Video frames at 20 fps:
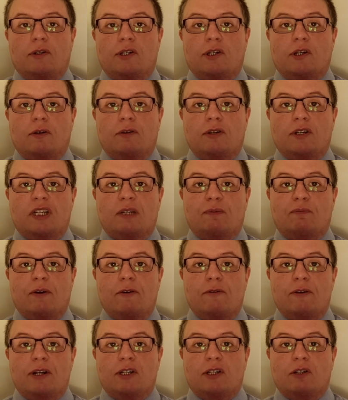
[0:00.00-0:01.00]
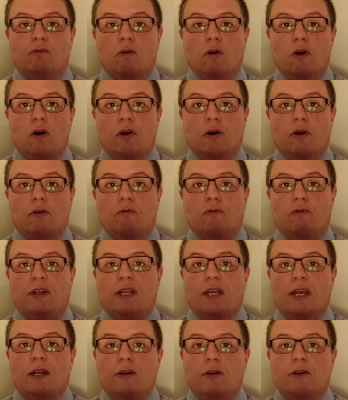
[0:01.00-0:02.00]
to the Spirit's work
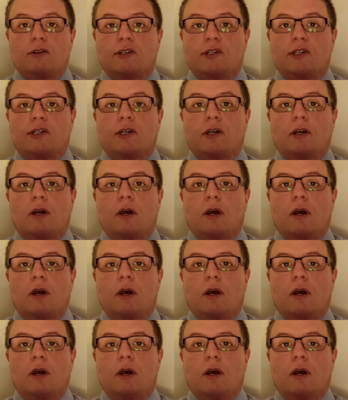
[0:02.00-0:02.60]
within us,